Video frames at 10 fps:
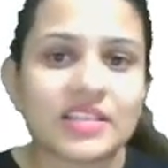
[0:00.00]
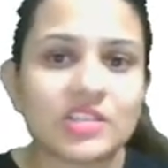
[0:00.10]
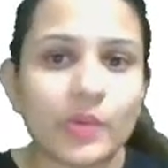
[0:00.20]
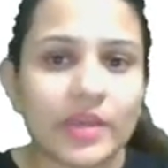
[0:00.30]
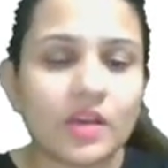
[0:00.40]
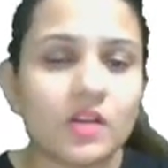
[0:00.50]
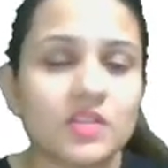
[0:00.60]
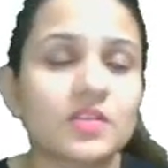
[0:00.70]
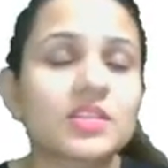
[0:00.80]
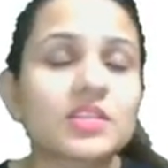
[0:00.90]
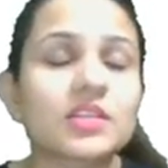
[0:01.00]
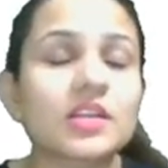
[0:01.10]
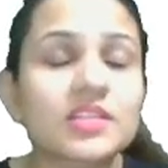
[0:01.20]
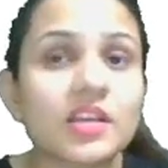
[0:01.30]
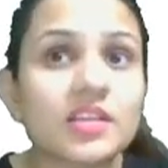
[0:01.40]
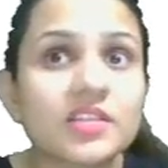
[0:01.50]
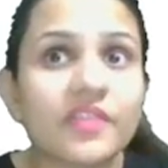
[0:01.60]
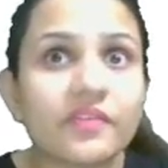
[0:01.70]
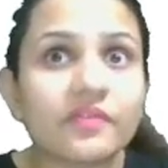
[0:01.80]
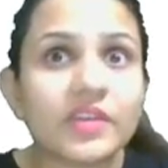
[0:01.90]
is going on. So
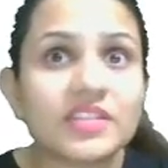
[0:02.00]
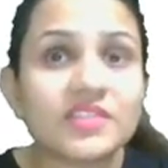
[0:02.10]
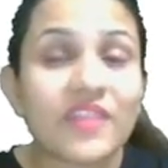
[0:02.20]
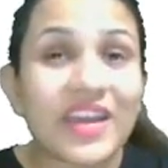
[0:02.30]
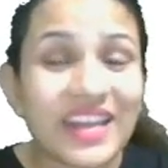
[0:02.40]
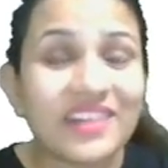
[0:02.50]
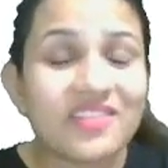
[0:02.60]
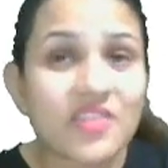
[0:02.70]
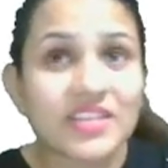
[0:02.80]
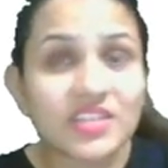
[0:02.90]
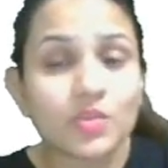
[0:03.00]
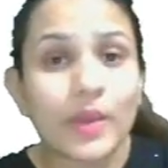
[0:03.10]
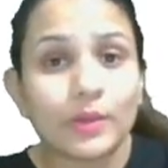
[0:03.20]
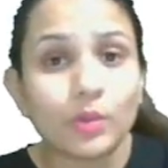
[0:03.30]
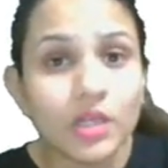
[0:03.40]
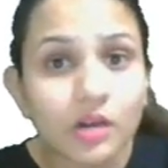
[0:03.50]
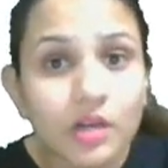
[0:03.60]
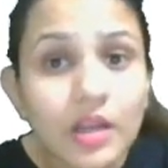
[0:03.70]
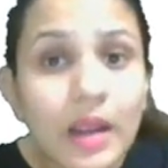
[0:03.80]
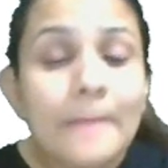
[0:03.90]
it's very interesting way to learn,